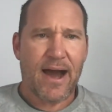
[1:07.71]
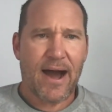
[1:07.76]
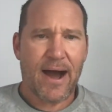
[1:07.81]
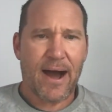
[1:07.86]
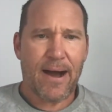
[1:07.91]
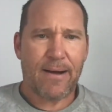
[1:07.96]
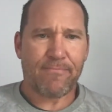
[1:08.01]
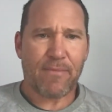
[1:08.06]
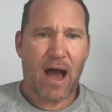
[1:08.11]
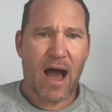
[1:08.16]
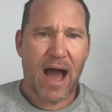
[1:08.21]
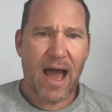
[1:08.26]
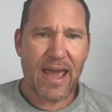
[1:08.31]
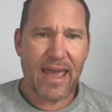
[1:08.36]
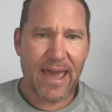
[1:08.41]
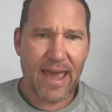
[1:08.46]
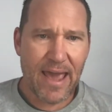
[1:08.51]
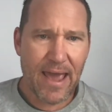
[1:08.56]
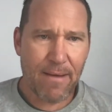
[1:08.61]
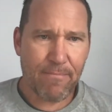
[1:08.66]

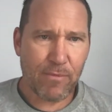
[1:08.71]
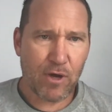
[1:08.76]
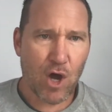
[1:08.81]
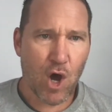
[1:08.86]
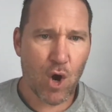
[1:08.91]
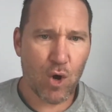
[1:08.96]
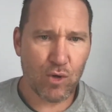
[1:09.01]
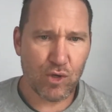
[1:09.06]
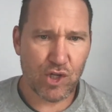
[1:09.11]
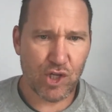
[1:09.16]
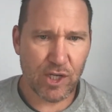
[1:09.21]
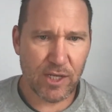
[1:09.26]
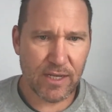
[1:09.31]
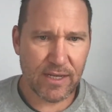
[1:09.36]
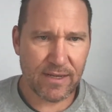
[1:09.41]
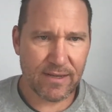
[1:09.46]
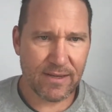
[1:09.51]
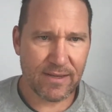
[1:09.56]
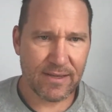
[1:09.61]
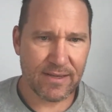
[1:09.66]
I am
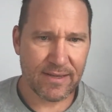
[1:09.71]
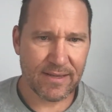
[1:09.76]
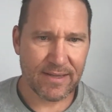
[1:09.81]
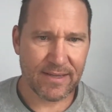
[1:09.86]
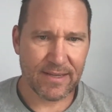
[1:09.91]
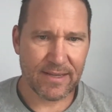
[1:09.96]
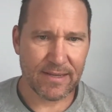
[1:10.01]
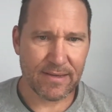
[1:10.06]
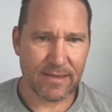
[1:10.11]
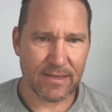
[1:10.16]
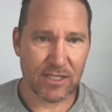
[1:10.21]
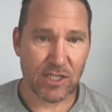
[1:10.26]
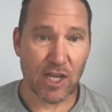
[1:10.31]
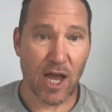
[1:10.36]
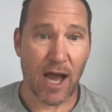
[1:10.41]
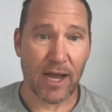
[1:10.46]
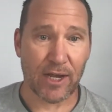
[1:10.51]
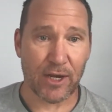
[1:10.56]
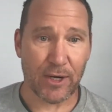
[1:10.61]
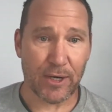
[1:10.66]
coaching
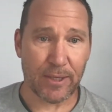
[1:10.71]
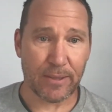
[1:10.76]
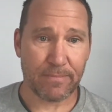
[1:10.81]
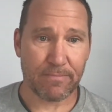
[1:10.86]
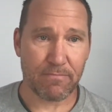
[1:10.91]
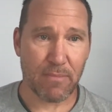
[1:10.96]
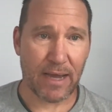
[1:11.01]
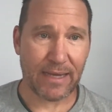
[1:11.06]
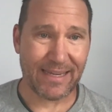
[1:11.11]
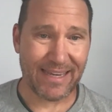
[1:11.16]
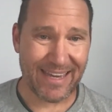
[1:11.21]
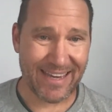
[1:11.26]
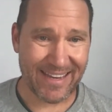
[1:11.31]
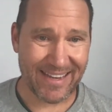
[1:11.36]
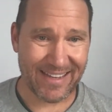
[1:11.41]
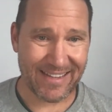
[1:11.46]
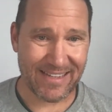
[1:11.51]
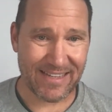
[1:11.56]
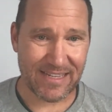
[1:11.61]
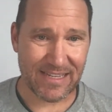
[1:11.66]
soccer, my
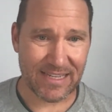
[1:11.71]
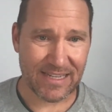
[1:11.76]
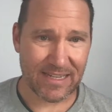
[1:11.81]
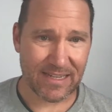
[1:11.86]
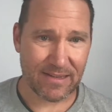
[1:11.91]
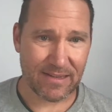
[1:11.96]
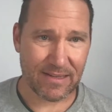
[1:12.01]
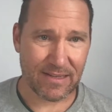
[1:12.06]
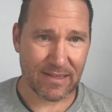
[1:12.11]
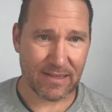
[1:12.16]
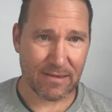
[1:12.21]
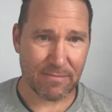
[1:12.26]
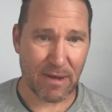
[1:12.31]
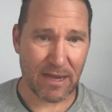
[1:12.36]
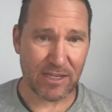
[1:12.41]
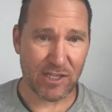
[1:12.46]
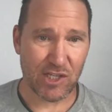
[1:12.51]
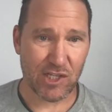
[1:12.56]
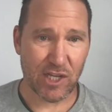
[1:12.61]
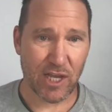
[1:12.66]

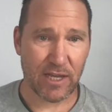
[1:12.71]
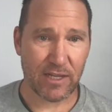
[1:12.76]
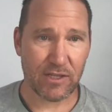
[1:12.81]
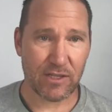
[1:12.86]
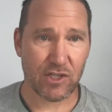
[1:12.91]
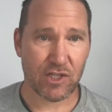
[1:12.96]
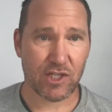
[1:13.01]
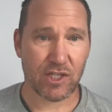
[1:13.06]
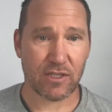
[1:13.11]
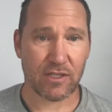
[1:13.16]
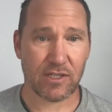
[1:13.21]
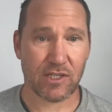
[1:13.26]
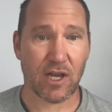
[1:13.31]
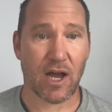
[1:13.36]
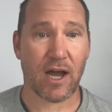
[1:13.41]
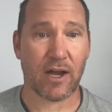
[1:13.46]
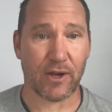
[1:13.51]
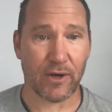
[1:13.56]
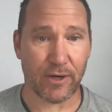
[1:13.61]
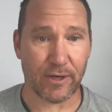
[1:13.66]
son's
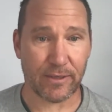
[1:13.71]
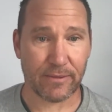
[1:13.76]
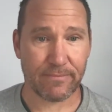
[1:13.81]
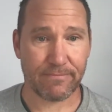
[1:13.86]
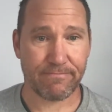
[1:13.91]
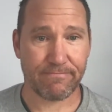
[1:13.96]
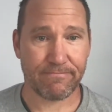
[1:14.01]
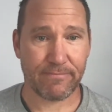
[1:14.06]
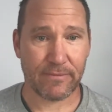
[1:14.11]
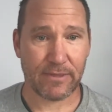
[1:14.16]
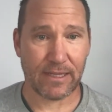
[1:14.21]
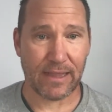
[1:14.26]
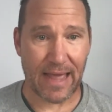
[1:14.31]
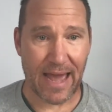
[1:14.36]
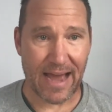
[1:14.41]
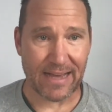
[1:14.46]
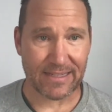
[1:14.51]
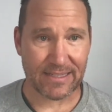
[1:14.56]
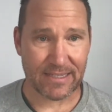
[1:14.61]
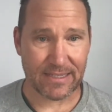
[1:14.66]
soccer
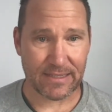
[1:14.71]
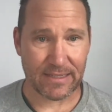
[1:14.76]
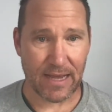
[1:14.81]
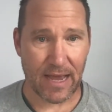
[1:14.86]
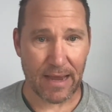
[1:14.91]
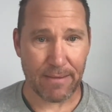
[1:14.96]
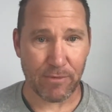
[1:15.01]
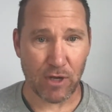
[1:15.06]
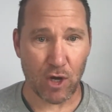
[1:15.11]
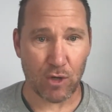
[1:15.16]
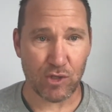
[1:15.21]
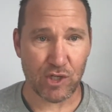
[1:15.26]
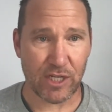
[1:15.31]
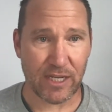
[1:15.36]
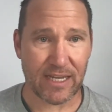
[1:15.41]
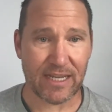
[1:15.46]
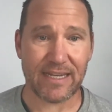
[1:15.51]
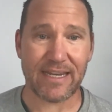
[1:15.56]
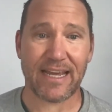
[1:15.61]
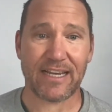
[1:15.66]
class. I'm
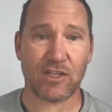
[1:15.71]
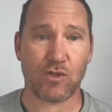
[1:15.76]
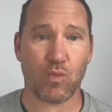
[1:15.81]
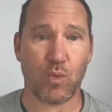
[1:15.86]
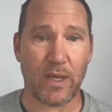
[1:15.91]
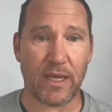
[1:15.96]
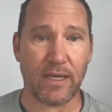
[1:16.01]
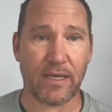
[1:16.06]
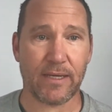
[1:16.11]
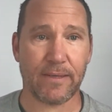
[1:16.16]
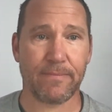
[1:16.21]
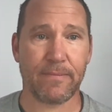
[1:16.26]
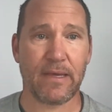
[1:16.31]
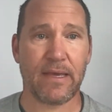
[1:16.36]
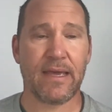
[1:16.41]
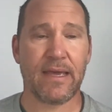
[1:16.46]
coaching it next week.